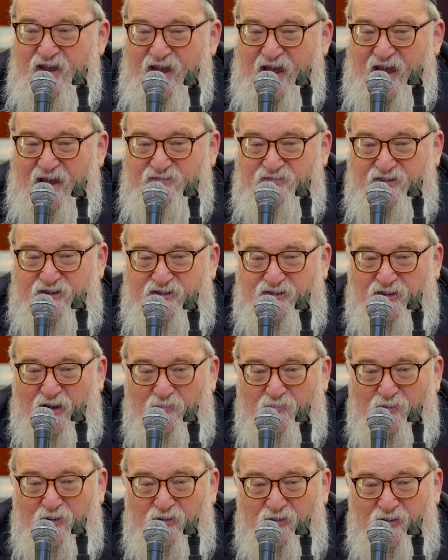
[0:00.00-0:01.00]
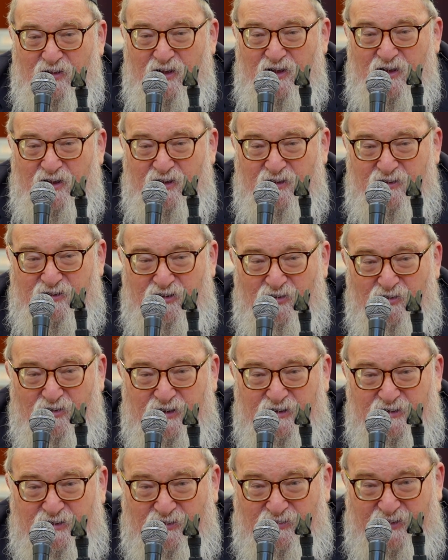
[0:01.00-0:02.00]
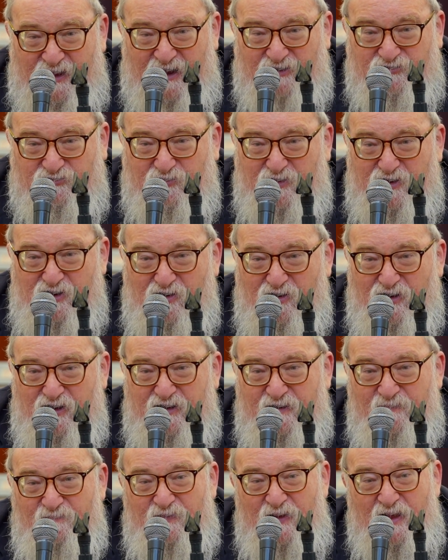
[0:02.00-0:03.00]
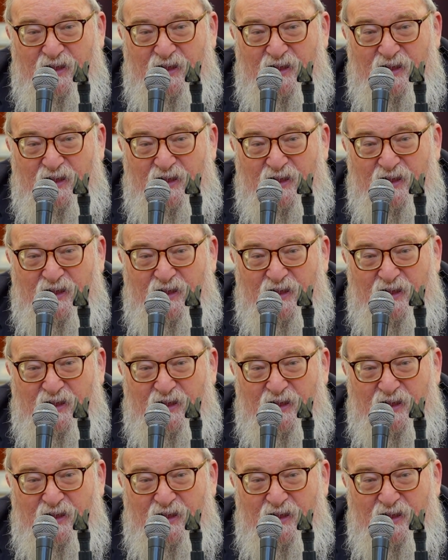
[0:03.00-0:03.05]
And the double Yud, the extra Yud,